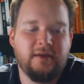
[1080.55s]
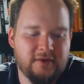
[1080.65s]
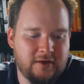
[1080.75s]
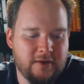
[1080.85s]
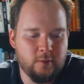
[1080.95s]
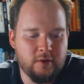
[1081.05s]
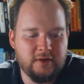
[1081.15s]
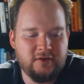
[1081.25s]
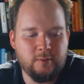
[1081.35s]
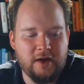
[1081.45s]
So in
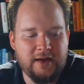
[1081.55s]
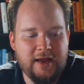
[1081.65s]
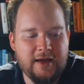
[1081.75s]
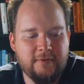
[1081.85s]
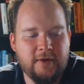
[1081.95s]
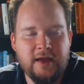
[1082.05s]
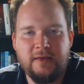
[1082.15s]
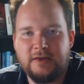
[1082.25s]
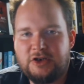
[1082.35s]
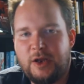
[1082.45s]
words, you might have
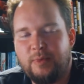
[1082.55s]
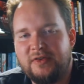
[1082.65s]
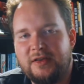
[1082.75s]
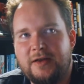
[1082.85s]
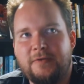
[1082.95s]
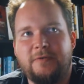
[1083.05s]
the cheaper stuff.